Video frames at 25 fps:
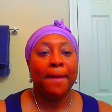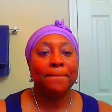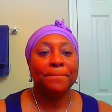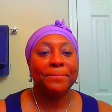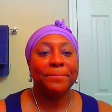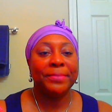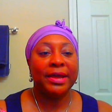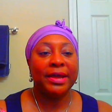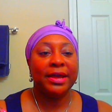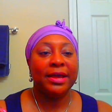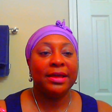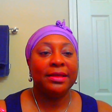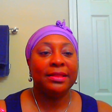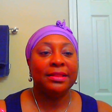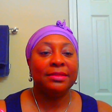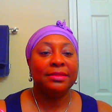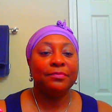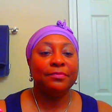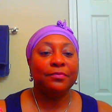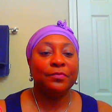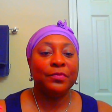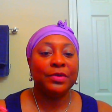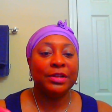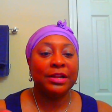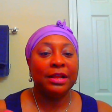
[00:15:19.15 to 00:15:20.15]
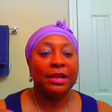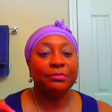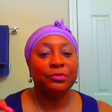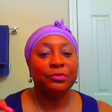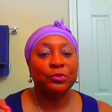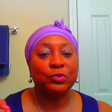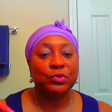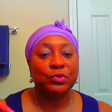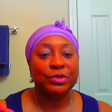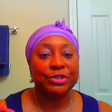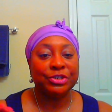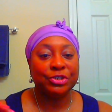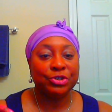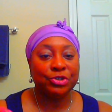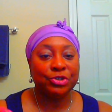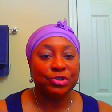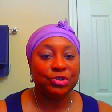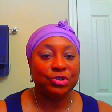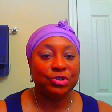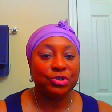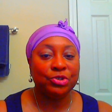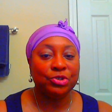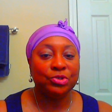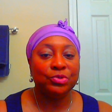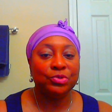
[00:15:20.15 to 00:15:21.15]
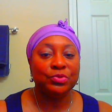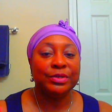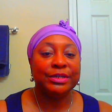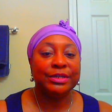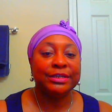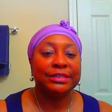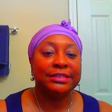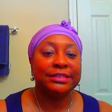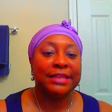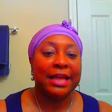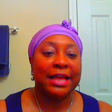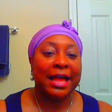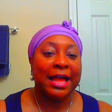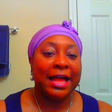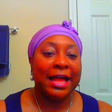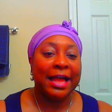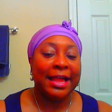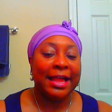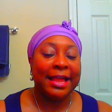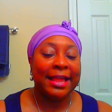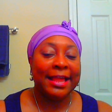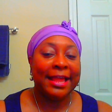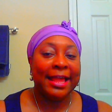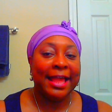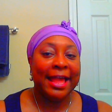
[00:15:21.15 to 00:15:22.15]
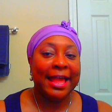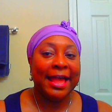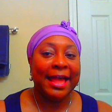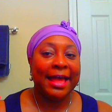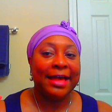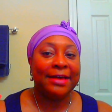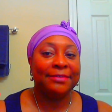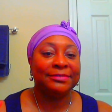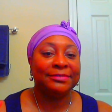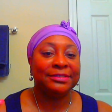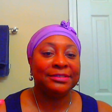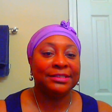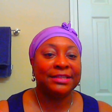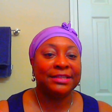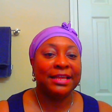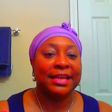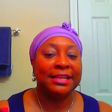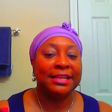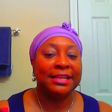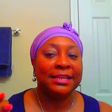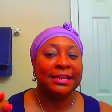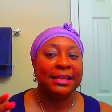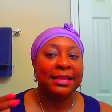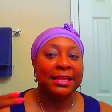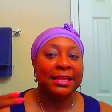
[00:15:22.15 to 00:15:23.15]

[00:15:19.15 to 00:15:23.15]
But what I'm going to do is I have set